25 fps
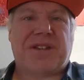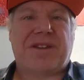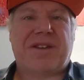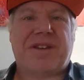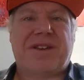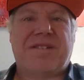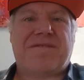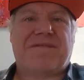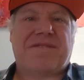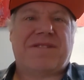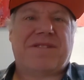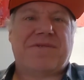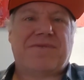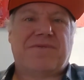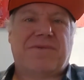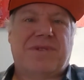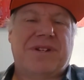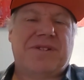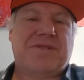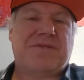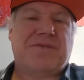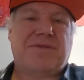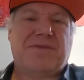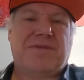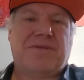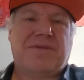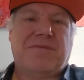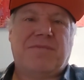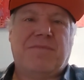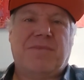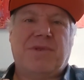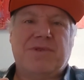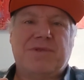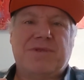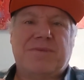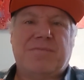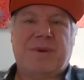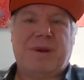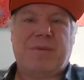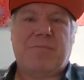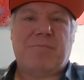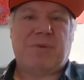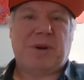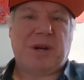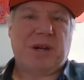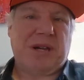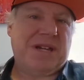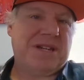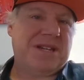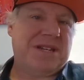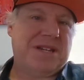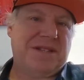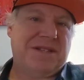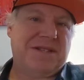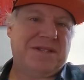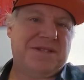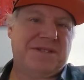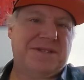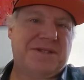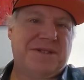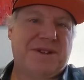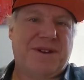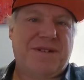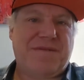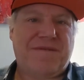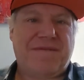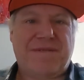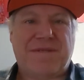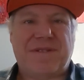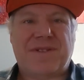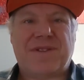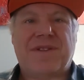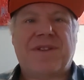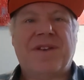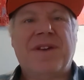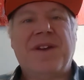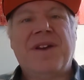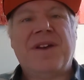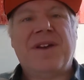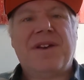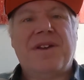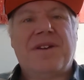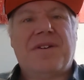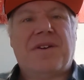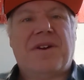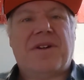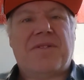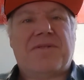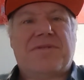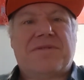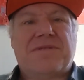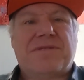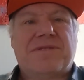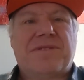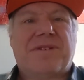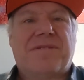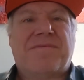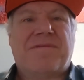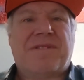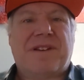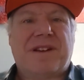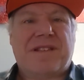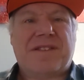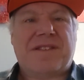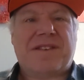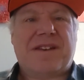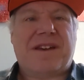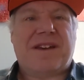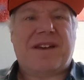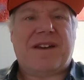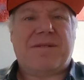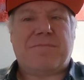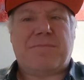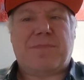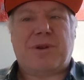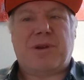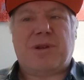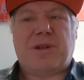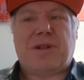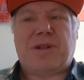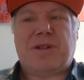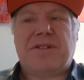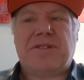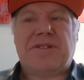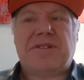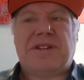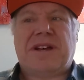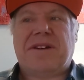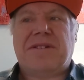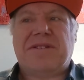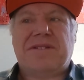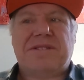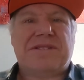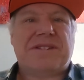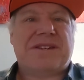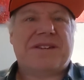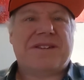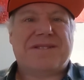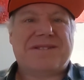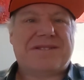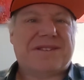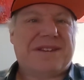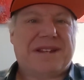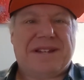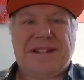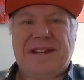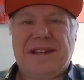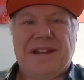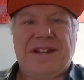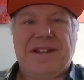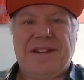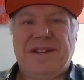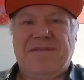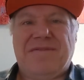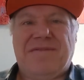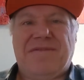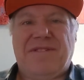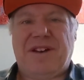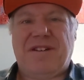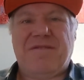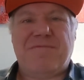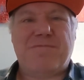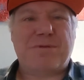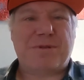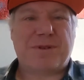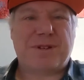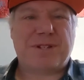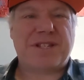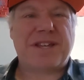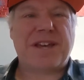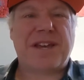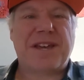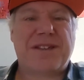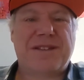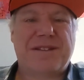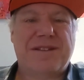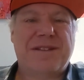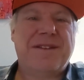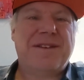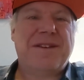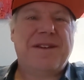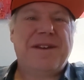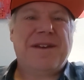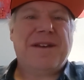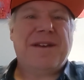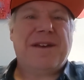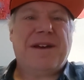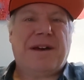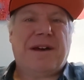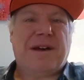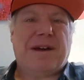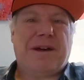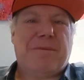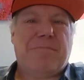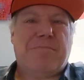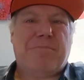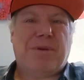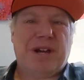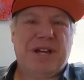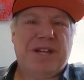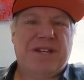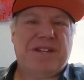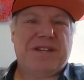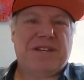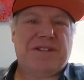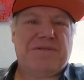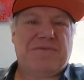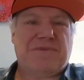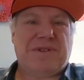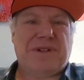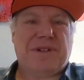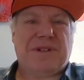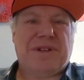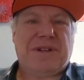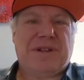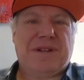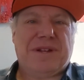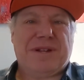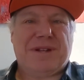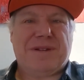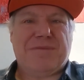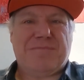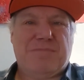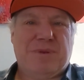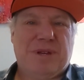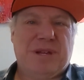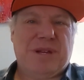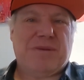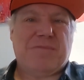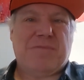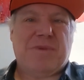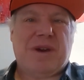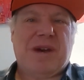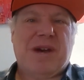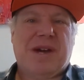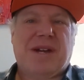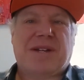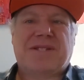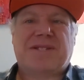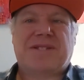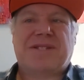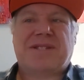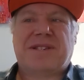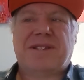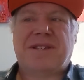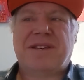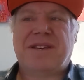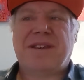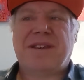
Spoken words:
Life. That's where I do most of my biking stuff and other stuff like that, but I'd say it's like 95% biking related, BMX,